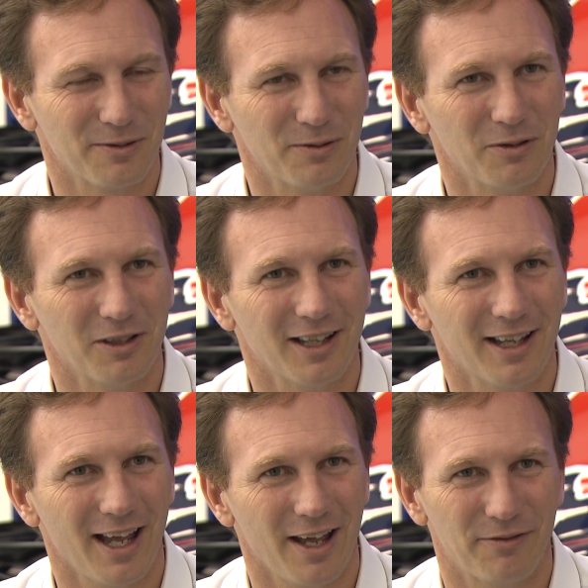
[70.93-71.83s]
all
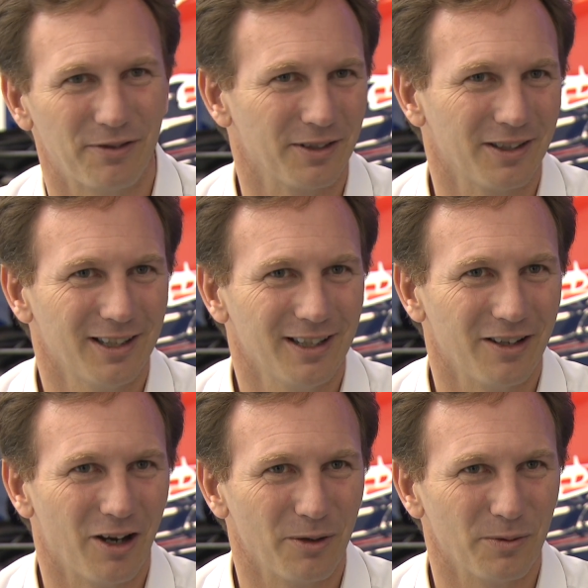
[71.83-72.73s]
the effort
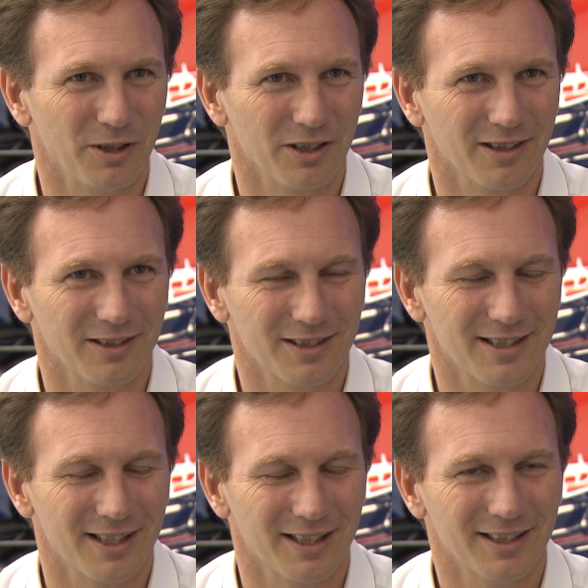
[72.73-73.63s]
and hard work
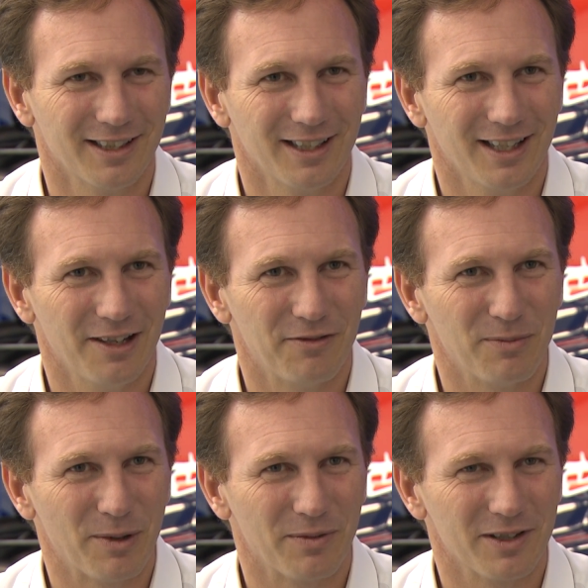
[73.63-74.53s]
that
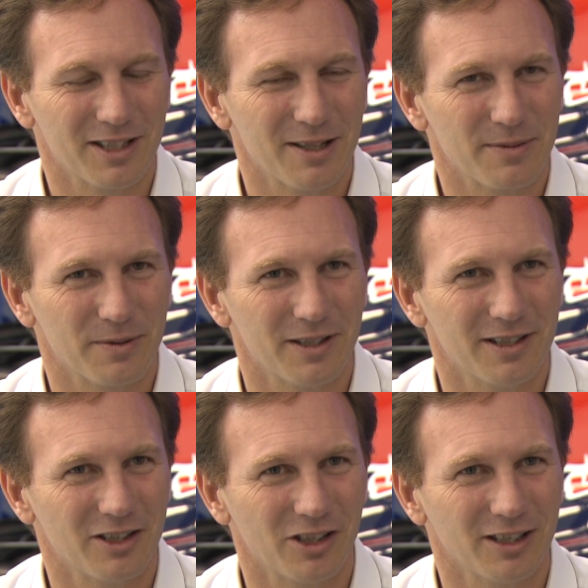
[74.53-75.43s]
every member of the team's put
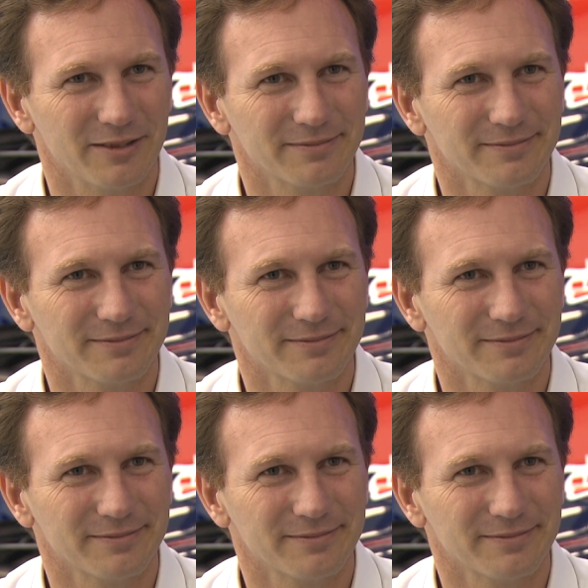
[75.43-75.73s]
in this year.